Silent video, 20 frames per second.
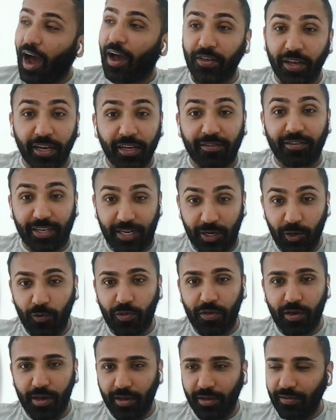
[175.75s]
Yeah. I think it's
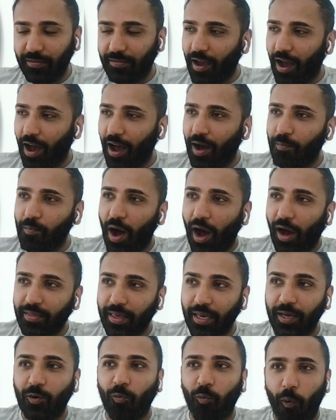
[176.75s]
two things. Um, I
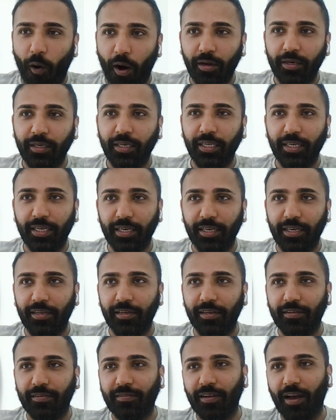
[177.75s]
think one
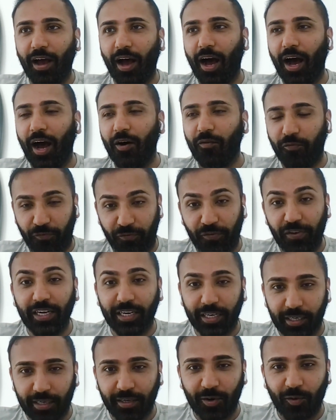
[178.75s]
is uh,
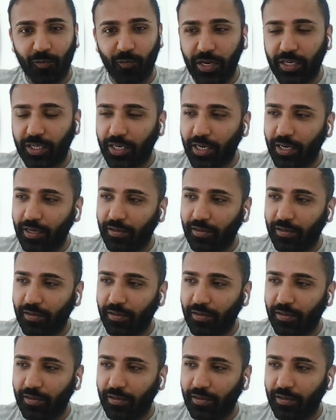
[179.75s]
fear, which